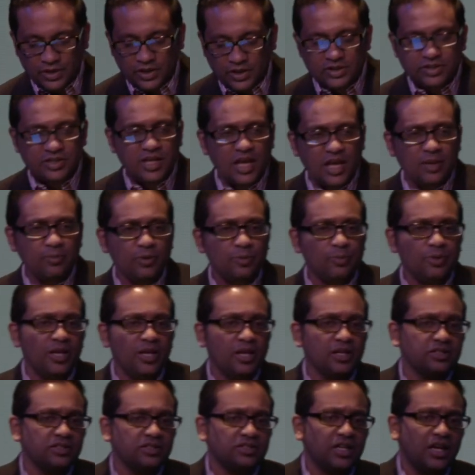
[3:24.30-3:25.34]
And Simon
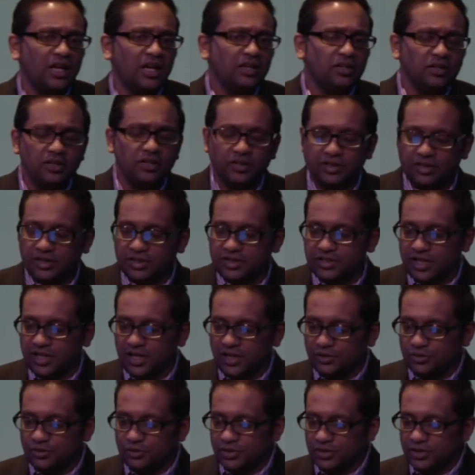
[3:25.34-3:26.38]
began channeling his
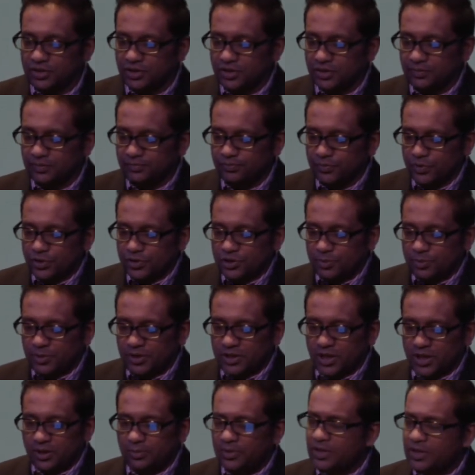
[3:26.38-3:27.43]
hatred to
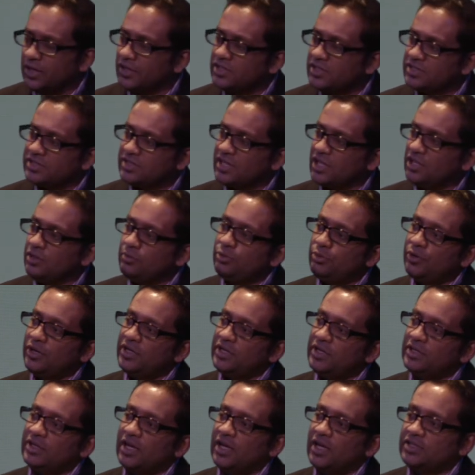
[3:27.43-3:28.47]
becoming a
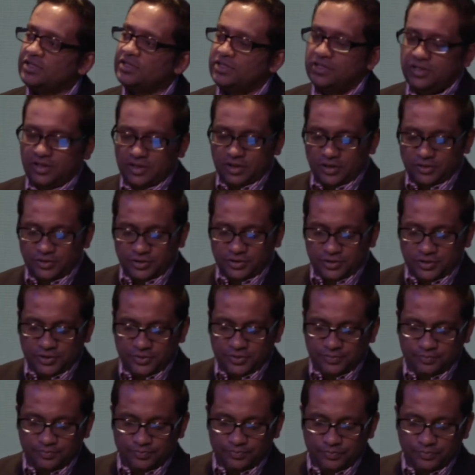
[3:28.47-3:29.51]
celebrated Nazi hunter.
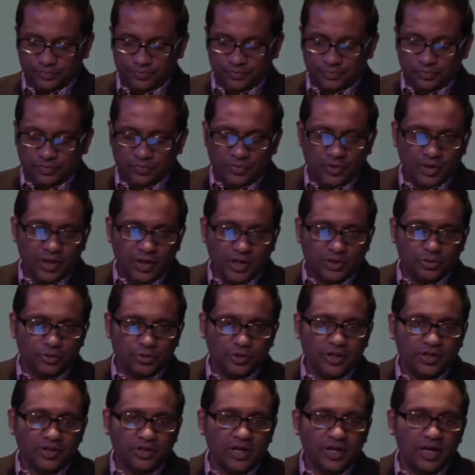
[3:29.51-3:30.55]
Until
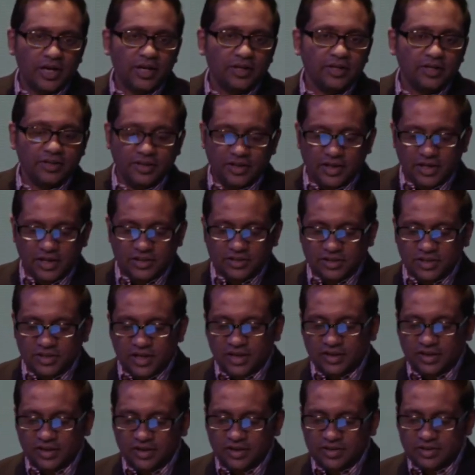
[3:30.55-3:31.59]
he died at the age of
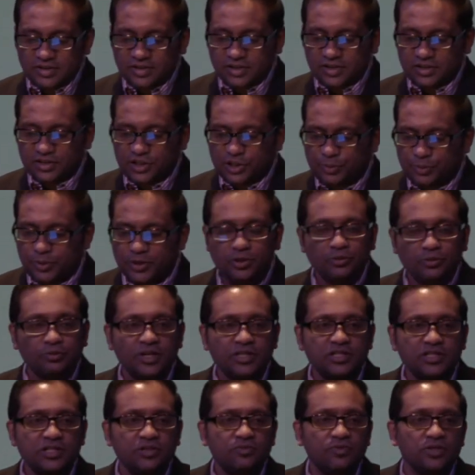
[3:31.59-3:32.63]
96, he spent the
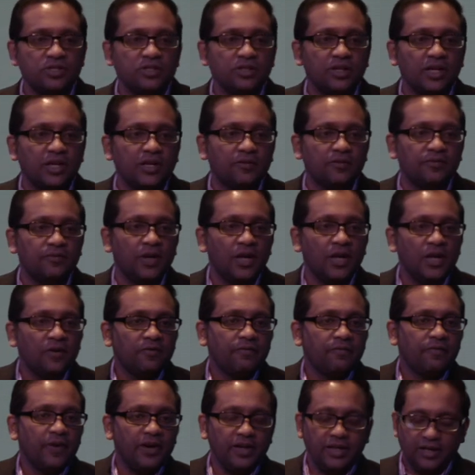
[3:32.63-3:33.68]
rest of his life
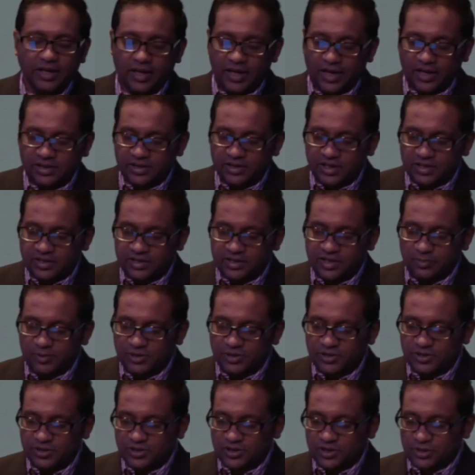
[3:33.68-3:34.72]
fighting anti
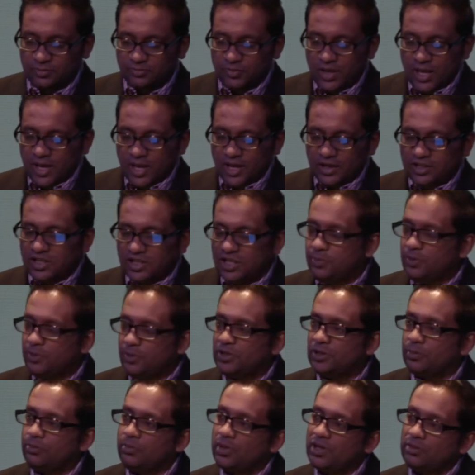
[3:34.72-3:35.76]
Semitism and
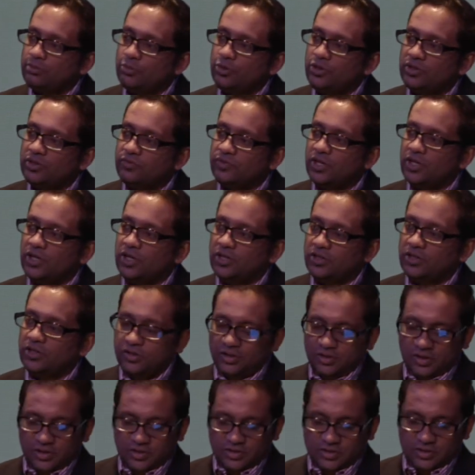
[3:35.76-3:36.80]
keeping the memory of the
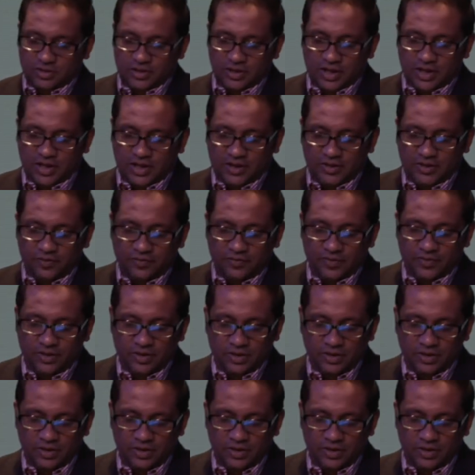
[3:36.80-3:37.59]
Holocaust alive.